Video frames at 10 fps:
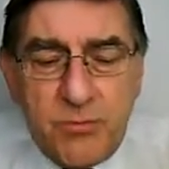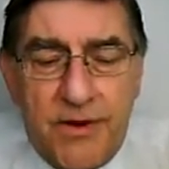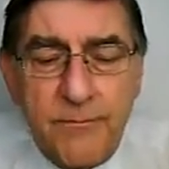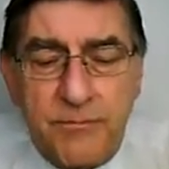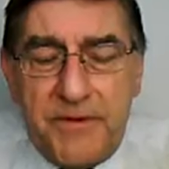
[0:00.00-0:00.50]

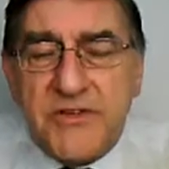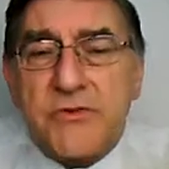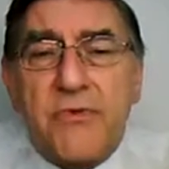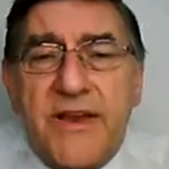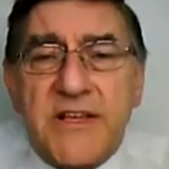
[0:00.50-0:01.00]
One would be
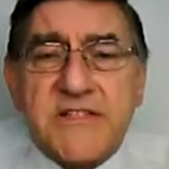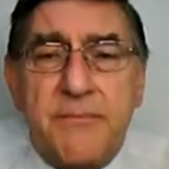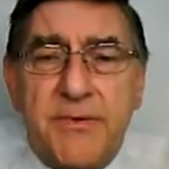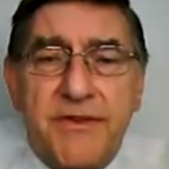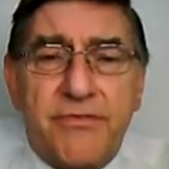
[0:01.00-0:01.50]
to run it
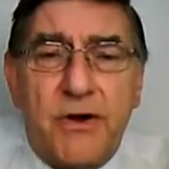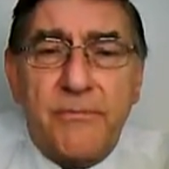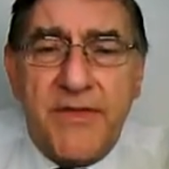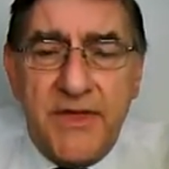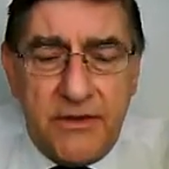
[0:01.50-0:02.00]
simply
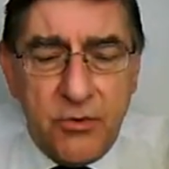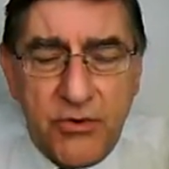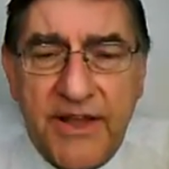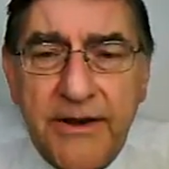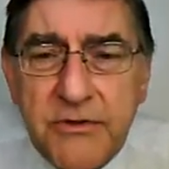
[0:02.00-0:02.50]
from the
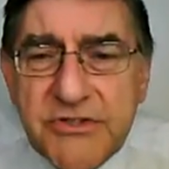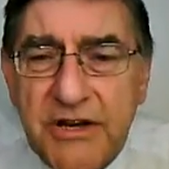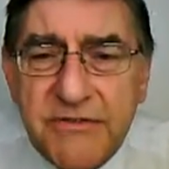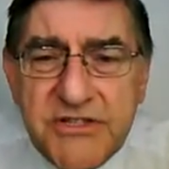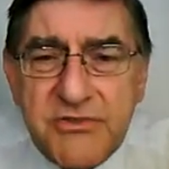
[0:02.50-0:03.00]
Gordano
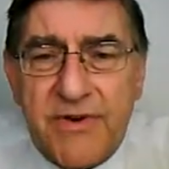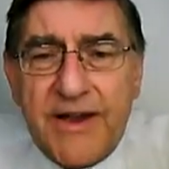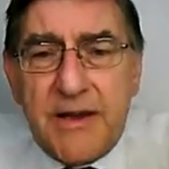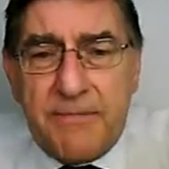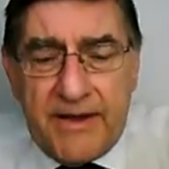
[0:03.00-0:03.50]
Services
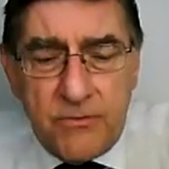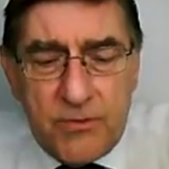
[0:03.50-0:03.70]
roundabout,